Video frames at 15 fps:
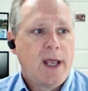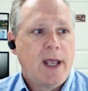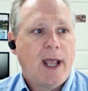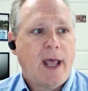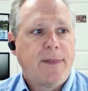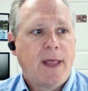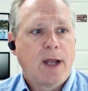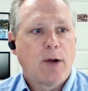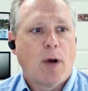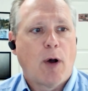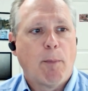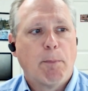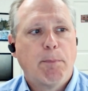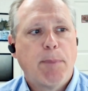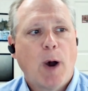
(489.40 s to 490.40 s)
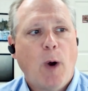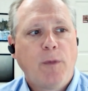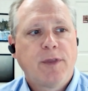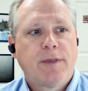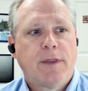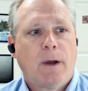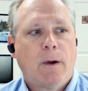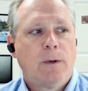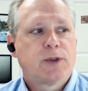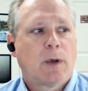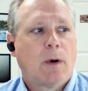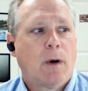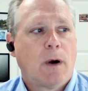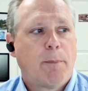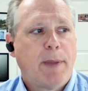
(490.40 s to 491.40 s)
And then both of those
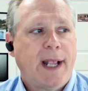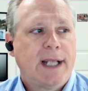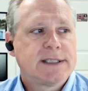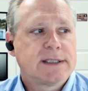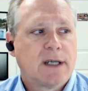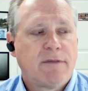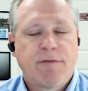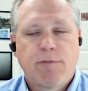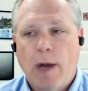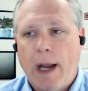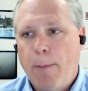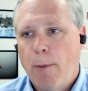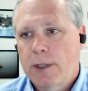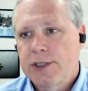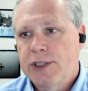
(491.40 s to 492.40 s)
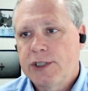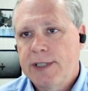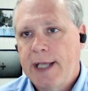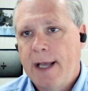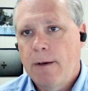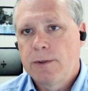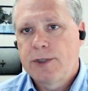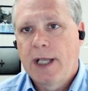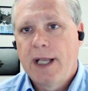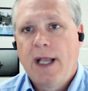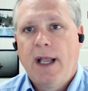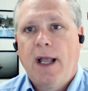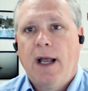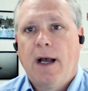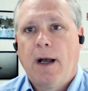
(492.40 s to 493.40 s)
are based on frameworks and standards
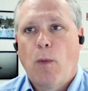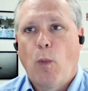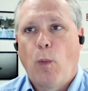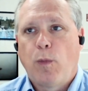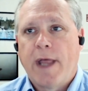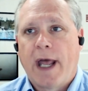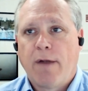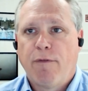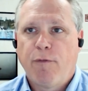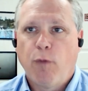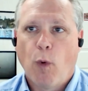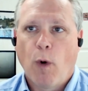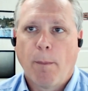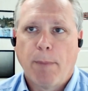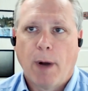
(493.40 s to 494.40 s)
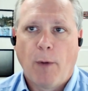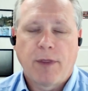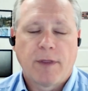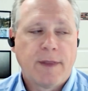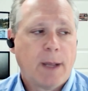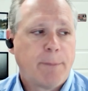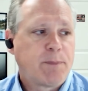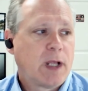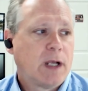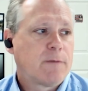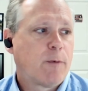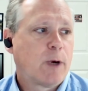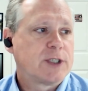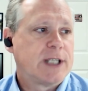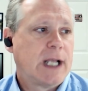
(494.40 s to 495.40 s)
uh, that inform both of them.
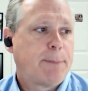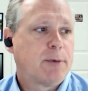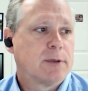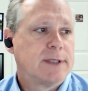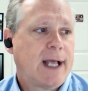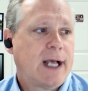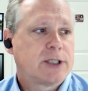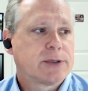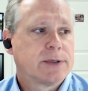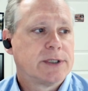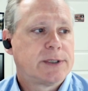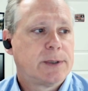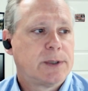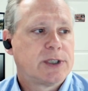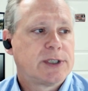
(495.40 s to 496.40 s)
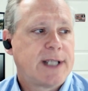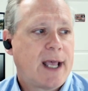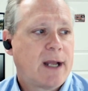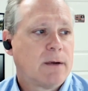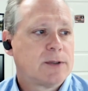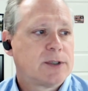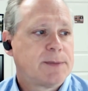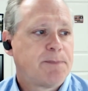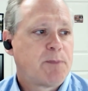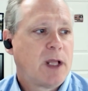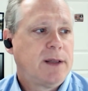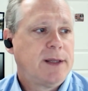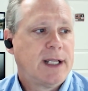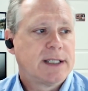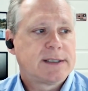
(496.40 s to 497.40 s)
For example, National Institute of Standards,
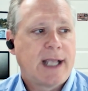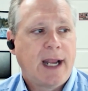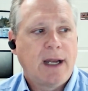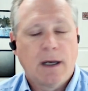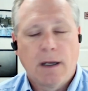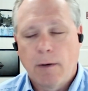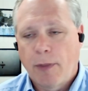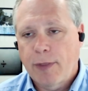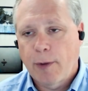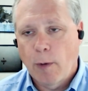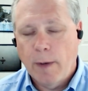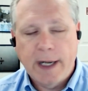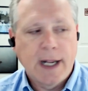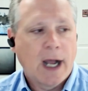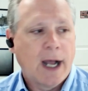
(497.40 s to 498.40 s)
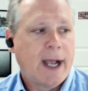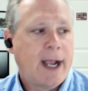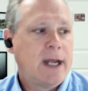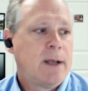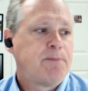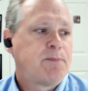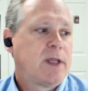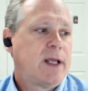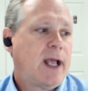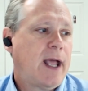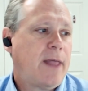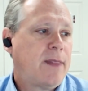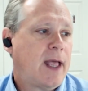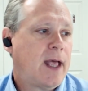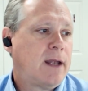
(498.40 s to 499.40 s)
NIST 830 guide,
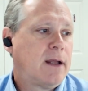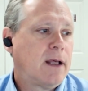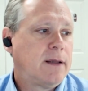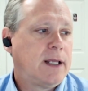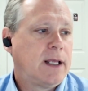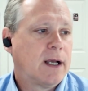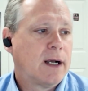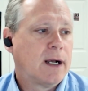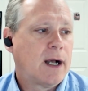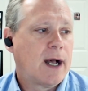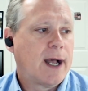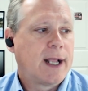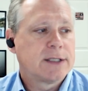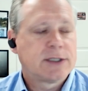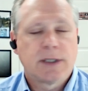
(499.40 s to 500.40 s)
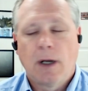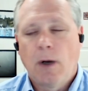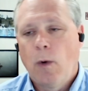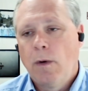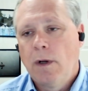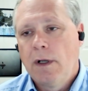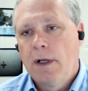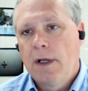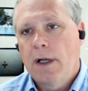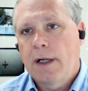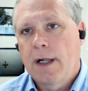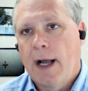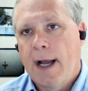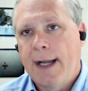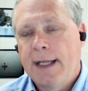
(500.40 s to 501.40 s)
and then the uh, ISO
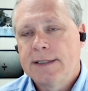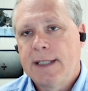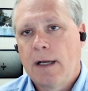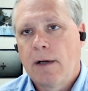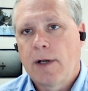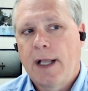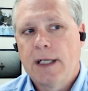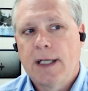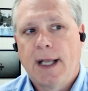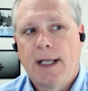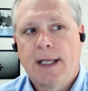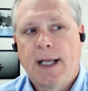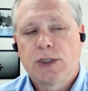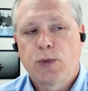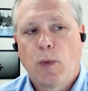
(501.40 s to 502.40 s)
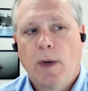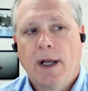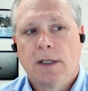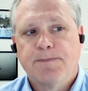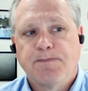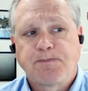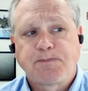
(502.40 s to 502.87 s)
guide is there uh, as well.